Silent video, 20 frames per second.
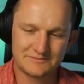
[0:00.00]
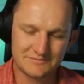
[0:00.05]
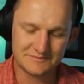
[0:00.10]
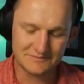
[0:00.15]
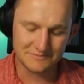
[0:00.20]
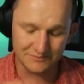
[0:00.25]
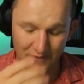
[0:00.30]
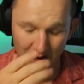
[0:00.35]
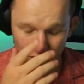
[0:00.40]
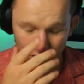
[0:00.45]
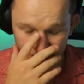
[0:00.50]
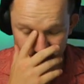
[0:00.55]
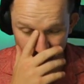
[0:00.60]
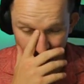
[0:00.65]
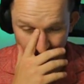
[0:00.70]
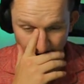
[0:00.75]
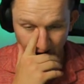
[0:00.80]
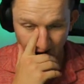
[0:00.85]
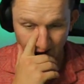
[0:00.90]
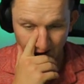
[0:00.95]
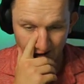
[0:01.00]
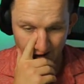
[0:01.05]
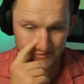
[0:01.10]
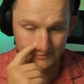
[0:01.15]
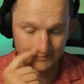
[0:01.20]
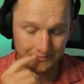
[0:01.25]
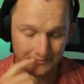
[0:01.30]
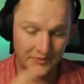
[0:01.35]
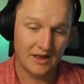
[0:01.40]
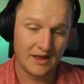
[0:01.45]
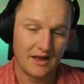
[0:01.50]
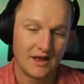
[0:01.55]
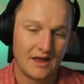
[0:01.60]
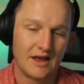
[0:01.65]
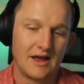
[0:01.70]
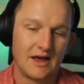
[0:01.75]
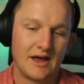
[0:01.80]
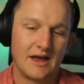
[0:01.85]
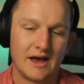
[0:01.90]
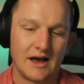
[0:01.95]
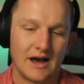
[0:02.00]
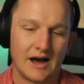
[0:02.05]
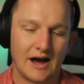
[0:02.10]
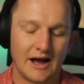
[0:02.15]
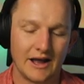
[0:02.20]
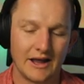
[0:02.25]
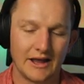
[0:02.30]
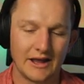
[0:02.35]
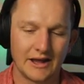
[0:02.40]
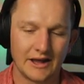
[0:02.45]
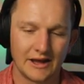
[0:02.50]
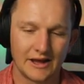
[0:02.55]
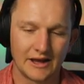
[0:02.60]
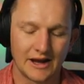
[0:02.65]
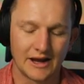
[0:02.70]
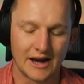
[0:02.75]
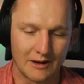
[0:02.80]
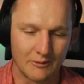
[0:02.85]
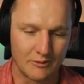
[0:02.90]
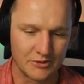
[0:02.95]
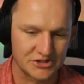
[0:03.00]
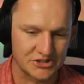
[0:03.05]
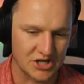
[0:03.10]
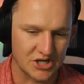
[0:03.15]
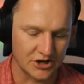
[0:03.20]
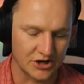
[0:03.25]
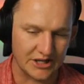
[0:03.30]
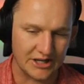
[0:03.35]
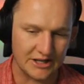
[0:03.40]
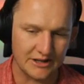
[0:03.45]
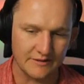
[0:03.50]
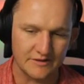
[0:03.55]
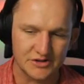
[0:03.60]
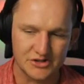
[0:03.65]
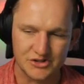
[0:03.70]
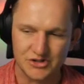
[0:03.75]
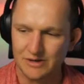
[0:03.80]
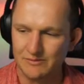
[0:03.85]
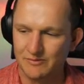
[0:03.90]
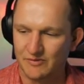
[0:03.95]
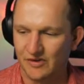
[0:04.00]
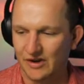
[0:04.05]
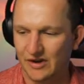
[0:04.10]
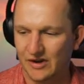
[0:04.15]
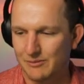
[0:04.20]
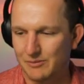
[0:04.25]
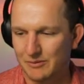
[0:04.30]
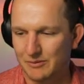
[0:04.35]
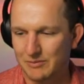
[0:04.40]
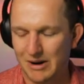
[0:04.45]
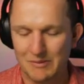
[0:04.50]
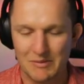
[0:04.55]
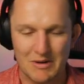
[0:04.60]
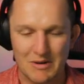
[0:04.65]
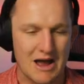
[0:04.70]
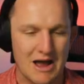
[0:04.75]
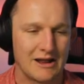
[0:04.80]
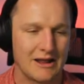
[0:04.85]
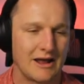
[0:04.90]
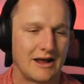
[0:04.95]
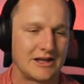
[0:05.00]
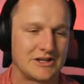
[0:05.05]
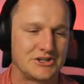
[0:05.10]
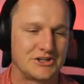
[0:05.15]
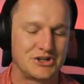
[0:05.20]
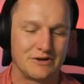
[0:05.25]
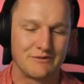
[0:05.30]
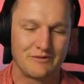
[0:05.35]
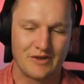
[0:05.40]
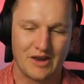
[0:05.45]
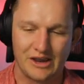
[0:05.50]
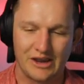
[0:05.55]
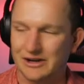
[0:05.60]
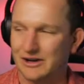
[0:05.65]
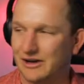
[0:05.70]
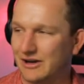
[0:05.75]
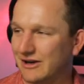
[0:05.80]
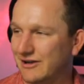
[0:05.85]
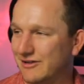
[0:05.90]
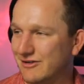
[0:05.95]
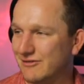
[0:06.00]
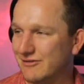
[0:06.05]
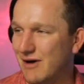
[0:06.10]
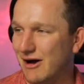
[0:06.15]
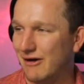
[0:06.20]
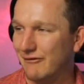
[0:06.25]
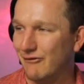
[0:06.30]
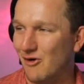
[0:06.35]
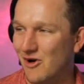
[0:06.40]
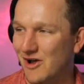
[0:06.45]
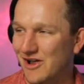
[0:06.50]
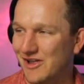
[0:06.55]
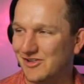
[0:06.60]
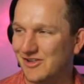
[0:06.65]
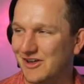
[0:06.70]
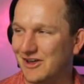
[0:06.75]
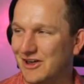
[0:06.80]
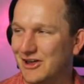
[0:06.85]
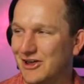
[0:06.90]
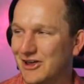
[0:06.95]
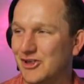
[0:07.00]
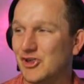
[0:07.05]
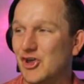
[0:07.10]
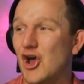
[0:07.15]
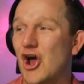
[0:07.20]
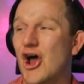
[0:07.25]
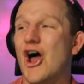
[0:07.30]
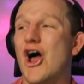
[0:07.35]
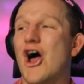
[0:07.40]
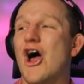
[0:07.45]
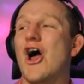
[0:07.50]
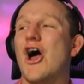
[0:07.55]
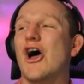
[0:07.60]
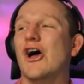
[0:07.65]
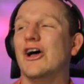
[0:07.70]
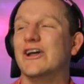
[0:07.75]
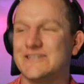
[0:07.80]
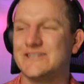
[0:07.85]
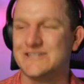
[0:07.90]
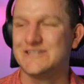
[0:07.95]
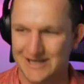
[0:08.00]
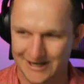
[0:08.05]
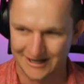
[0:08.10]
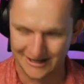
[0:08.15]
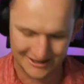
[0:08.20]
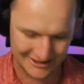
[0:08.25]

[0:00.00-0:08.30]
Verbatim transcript: No, sorry guys. I uh, I was so keen to stream today, but maybe I, I should have taken it easy. My voice is hurting.